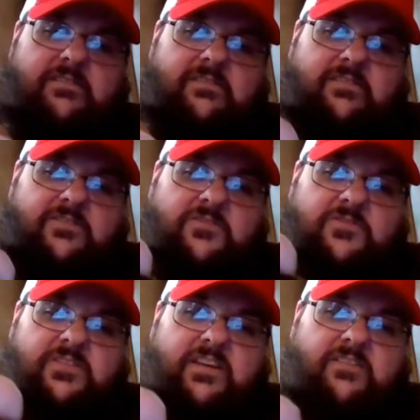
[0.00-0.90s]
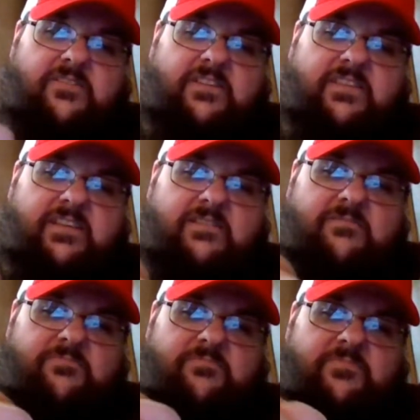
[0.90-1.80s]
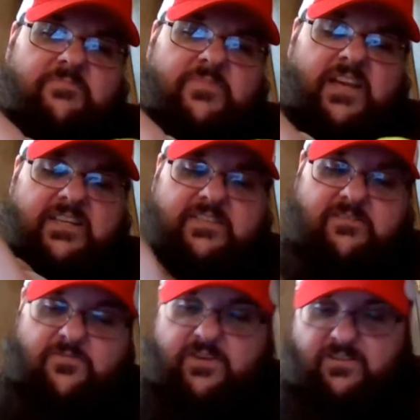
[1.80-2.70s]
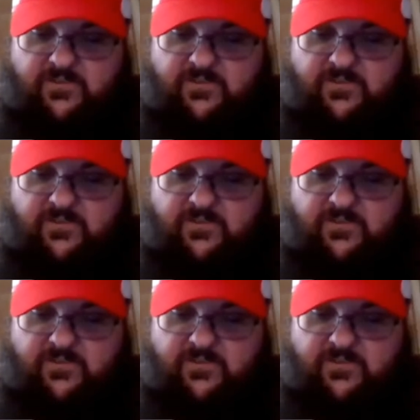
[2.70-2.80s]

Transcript: and it's like a black silver coloration,